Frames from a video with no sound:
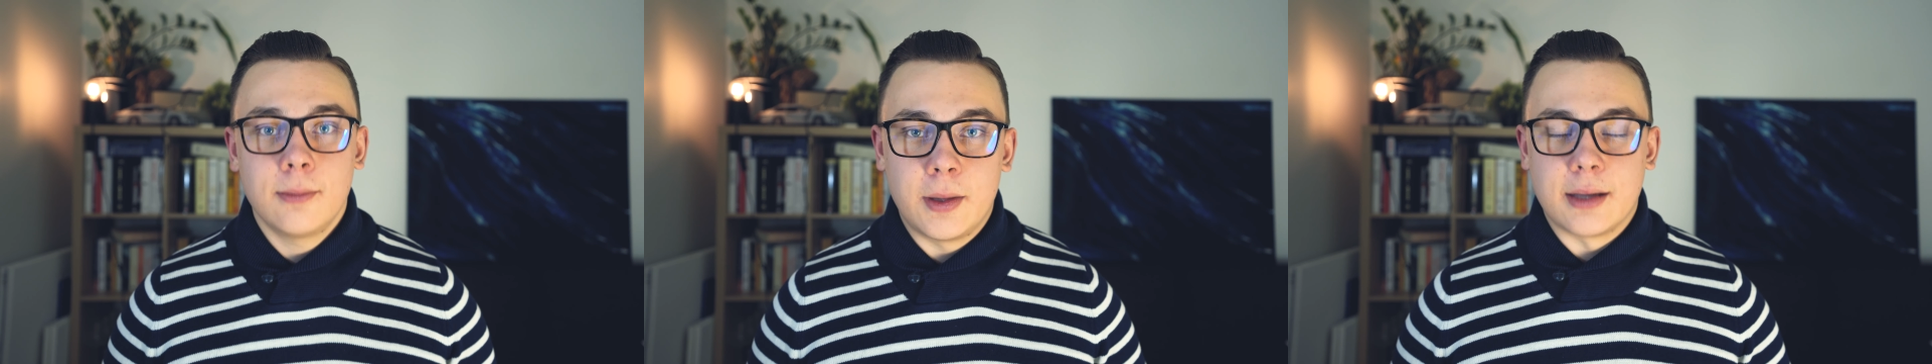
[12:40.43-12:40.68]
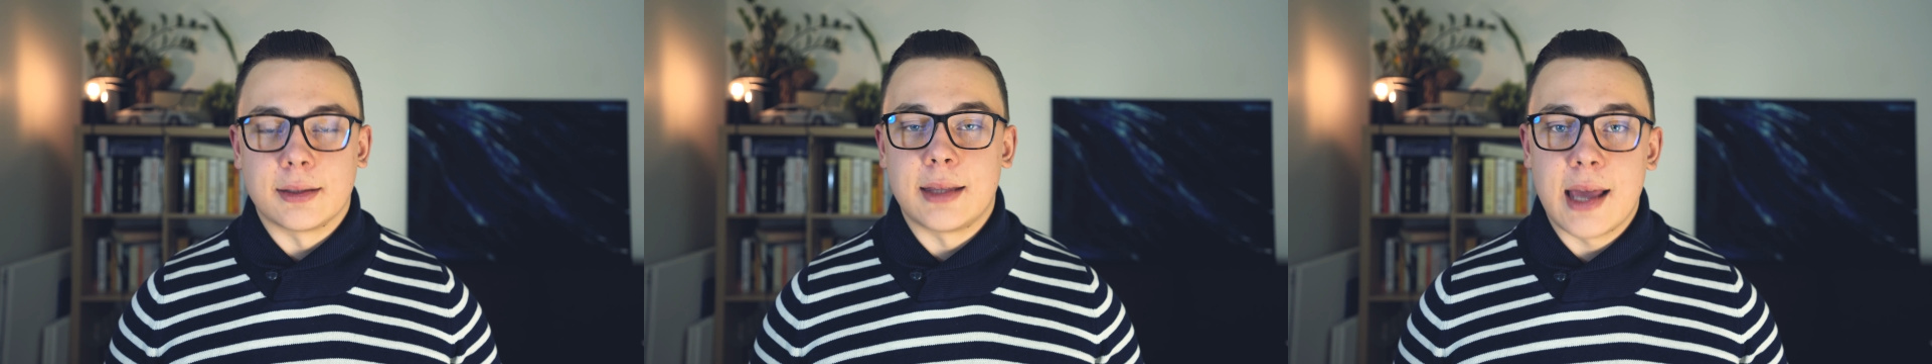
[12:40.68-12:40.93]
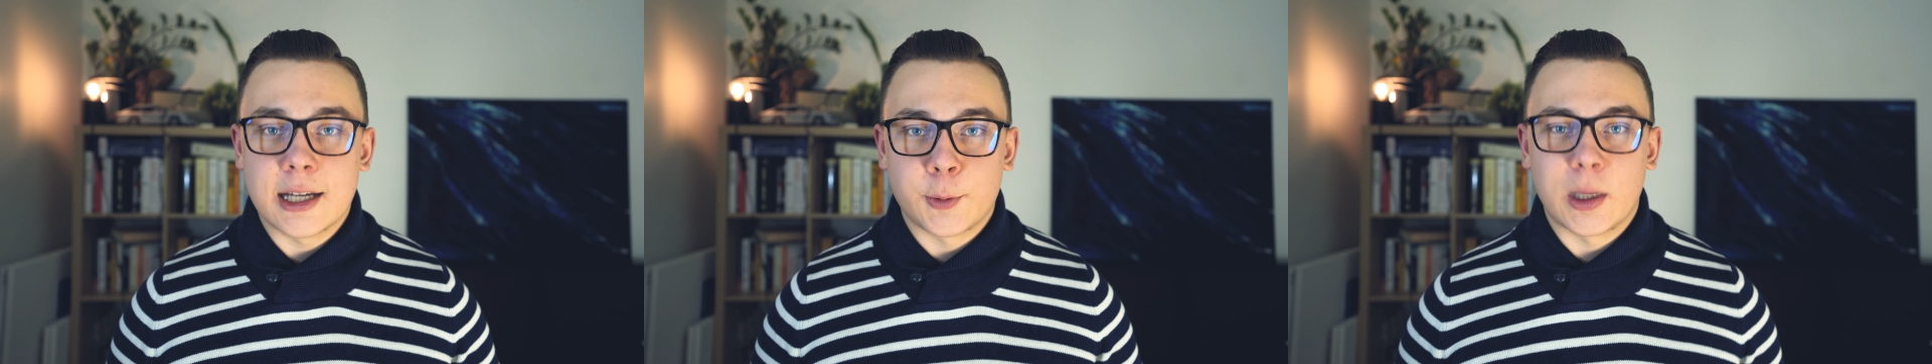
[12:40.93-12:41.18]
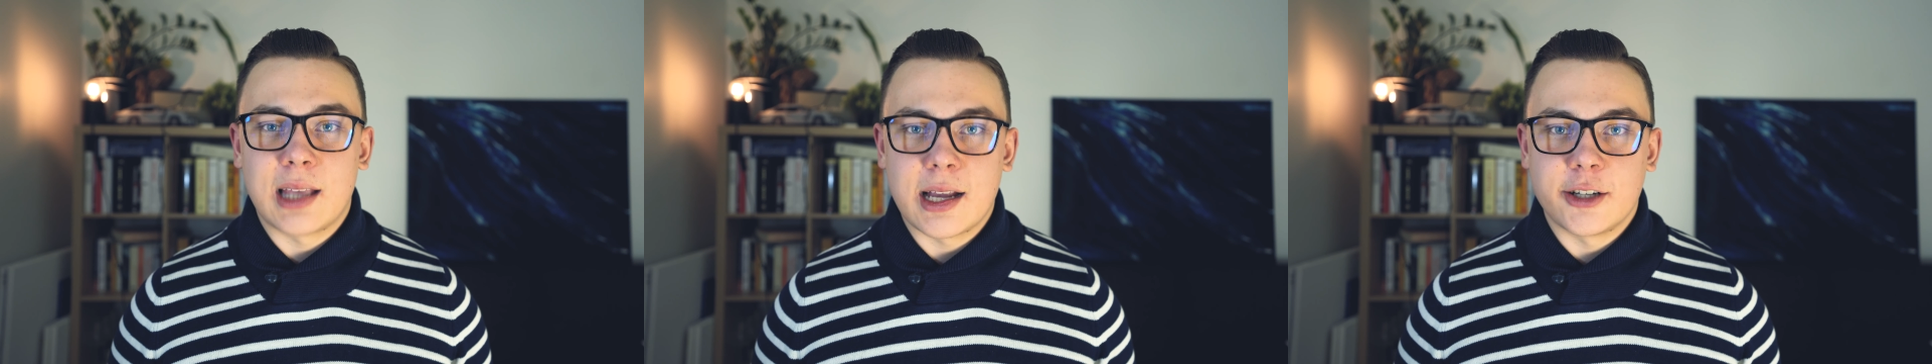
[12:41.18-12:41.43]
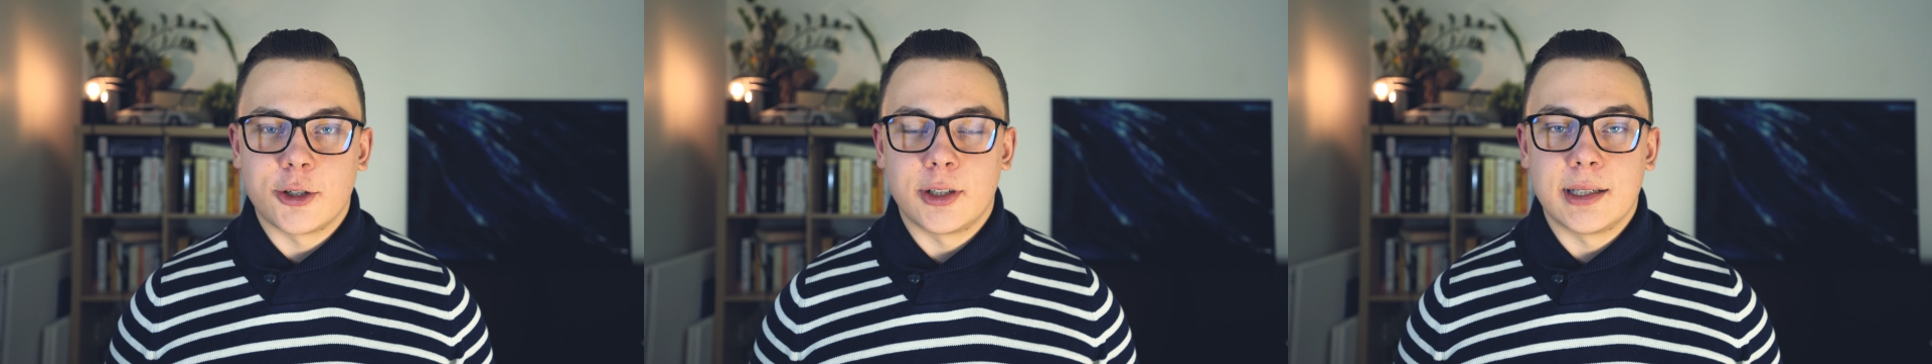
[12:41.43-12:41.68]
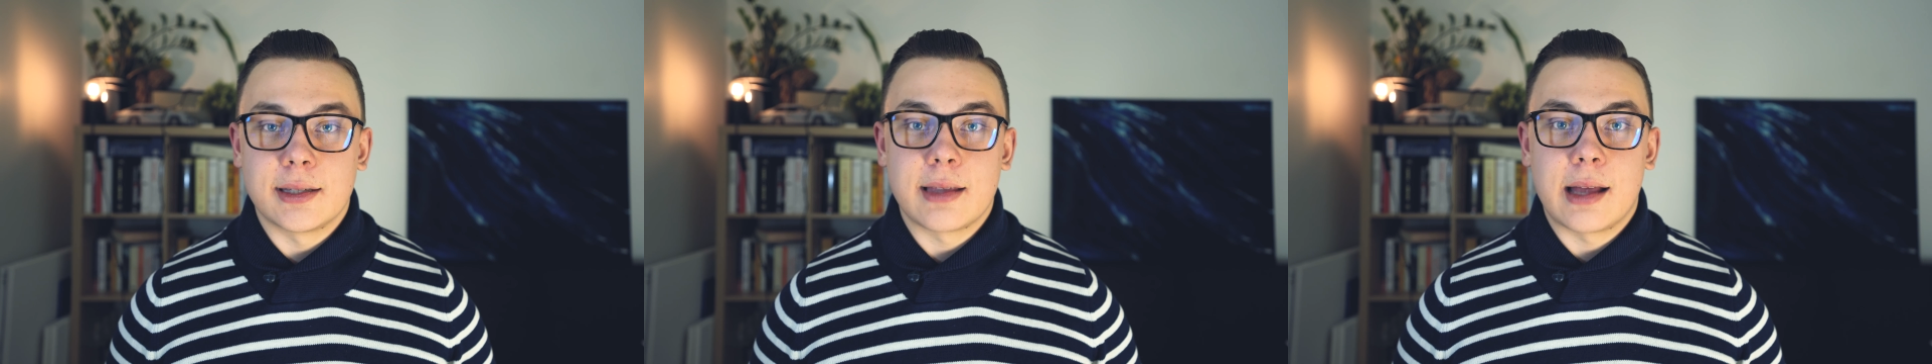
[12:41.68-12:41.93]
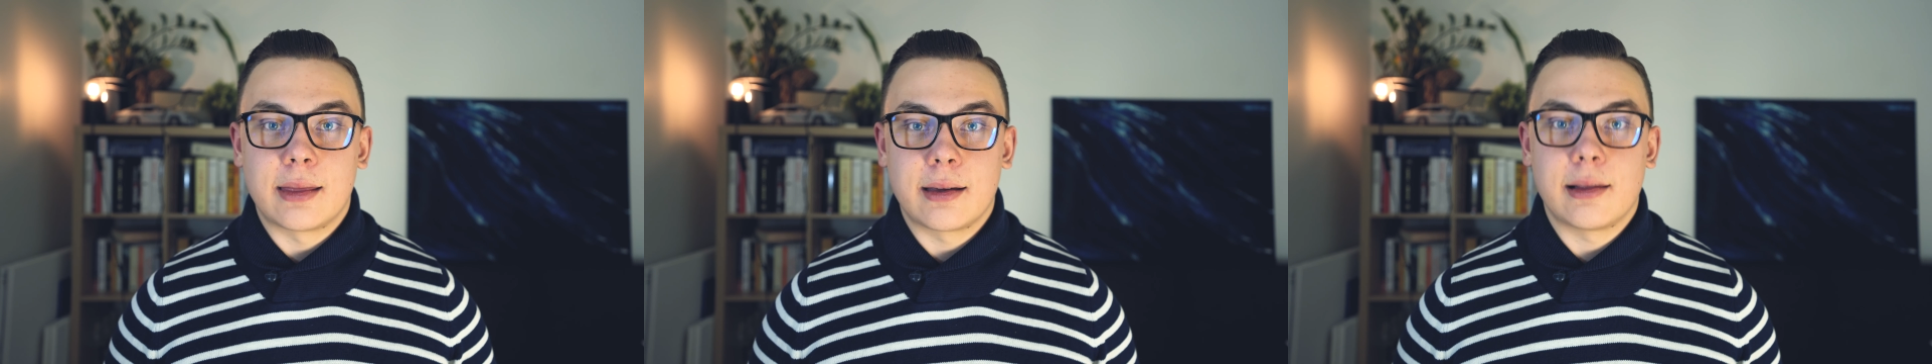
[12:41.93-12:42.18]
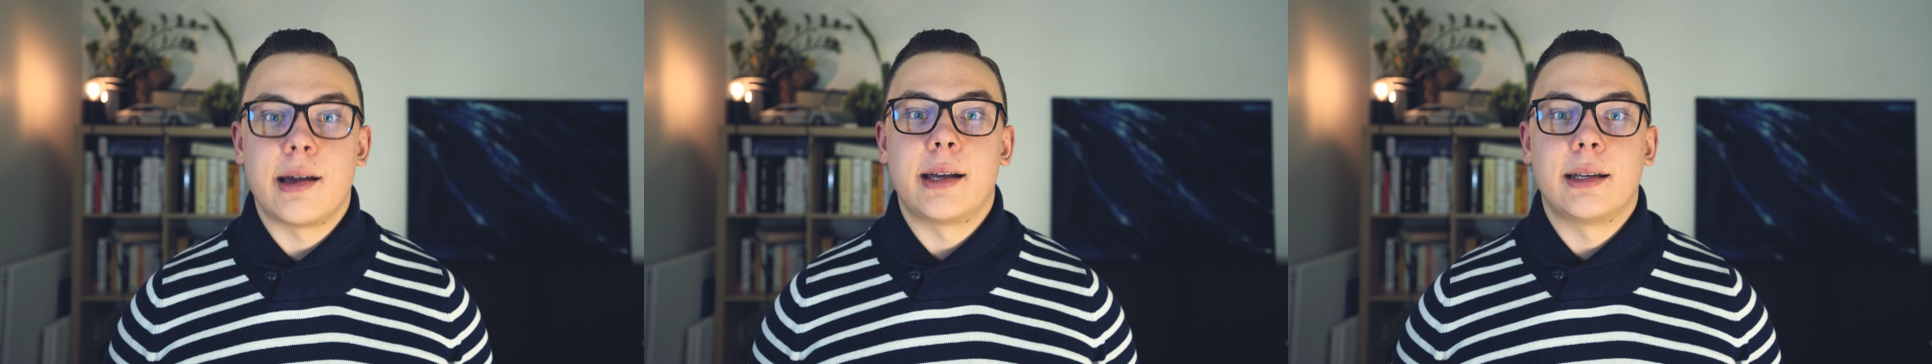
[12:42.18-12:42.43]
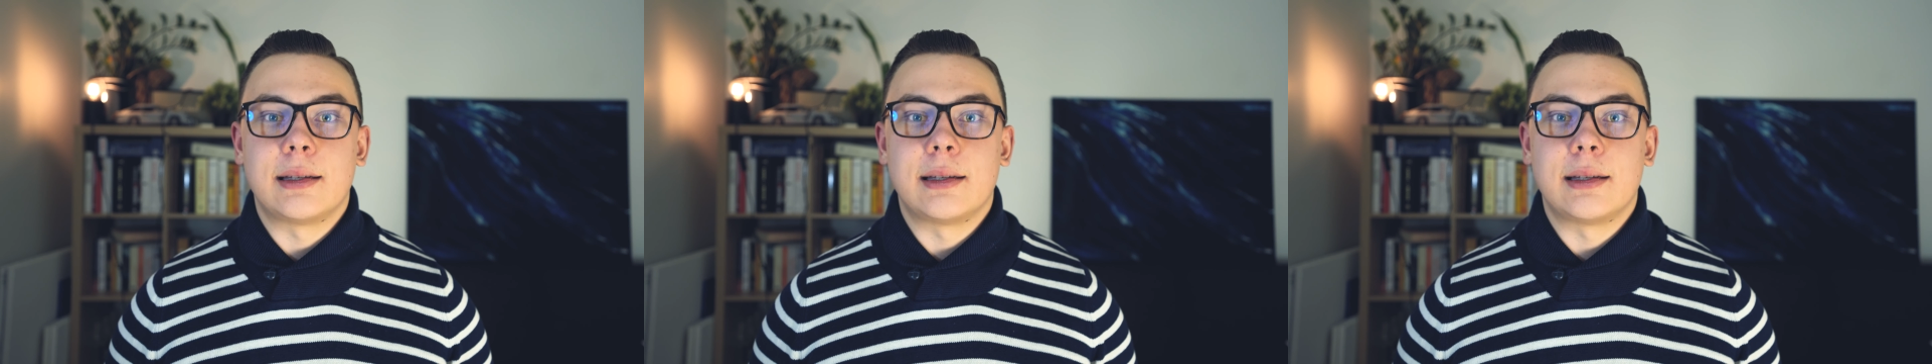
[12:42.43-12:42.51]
because the expectation is that the client